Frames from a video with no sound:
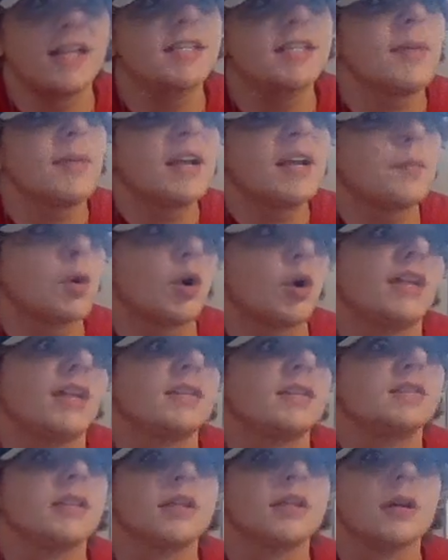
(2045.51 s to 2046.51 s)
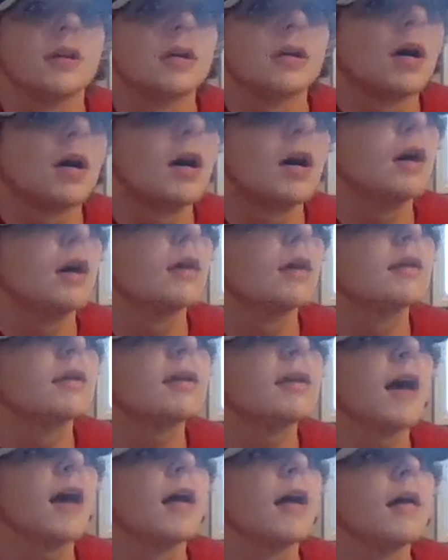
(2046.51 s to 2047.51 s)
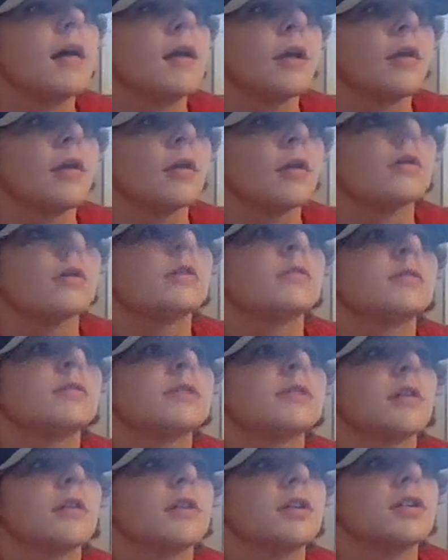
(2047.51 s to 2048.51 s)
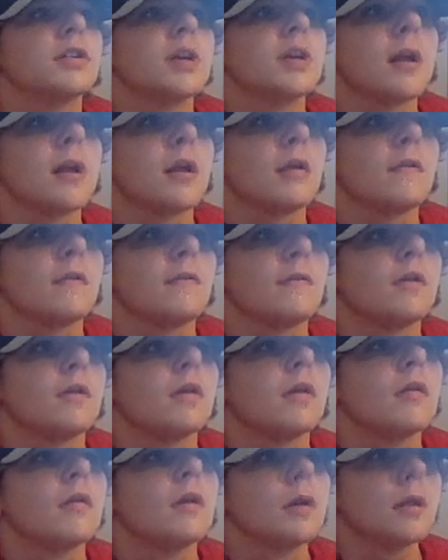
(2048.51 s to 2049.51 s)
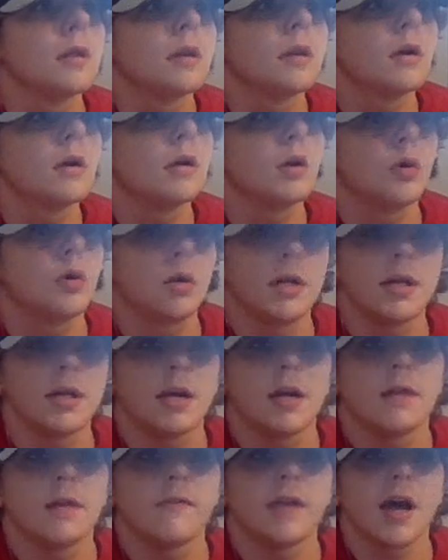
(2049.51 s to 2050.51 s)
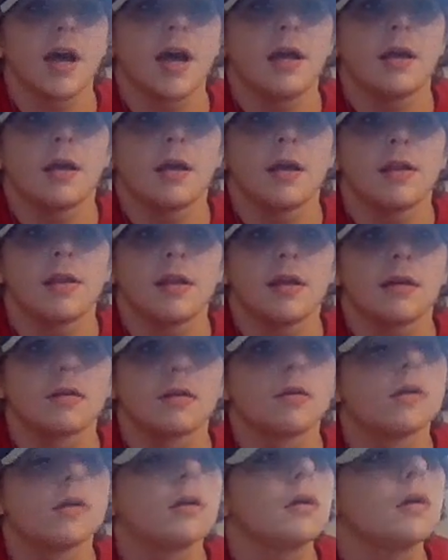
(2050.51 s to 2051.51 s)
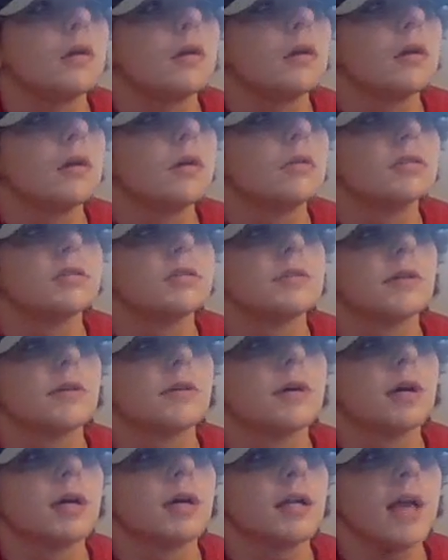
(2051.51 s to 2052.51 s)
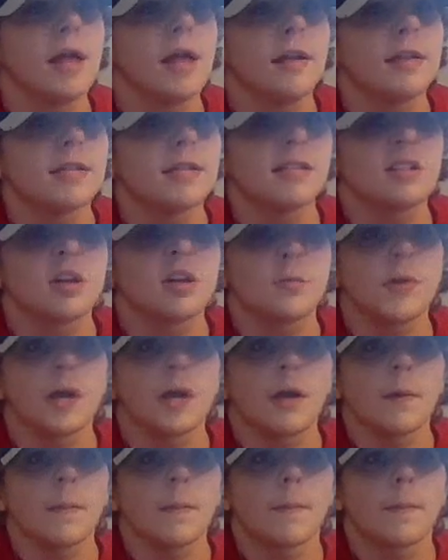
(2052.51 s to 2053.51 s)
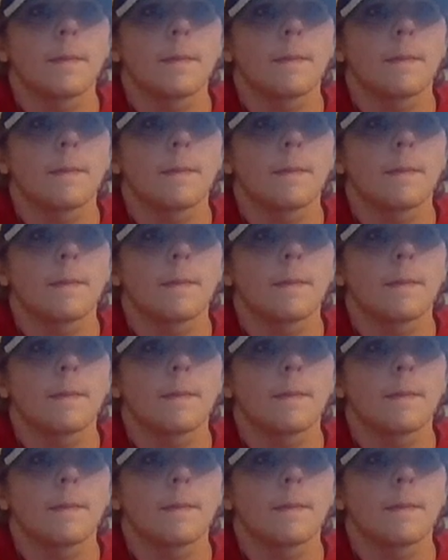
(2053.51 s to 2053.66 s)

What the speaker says: He's a big boy. Yeah, another scaring the shit out of goalie kind of guy, I think. So, yeah, this is a good pick.